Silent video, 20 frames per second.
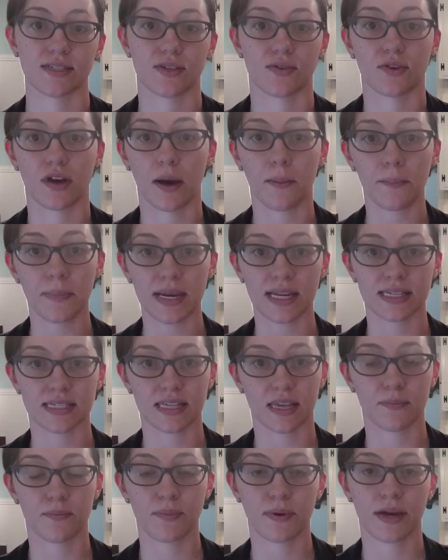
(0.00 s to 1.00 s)
So
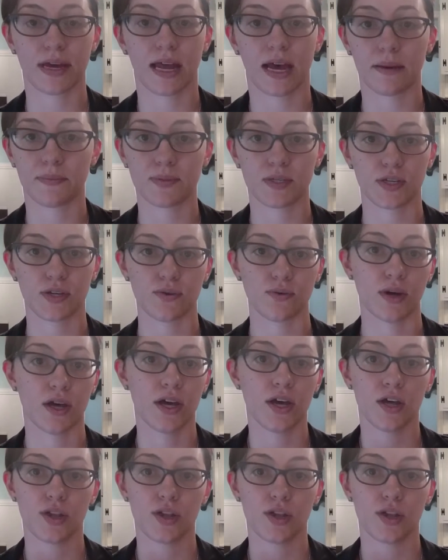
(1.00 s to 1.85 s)
companies can put up to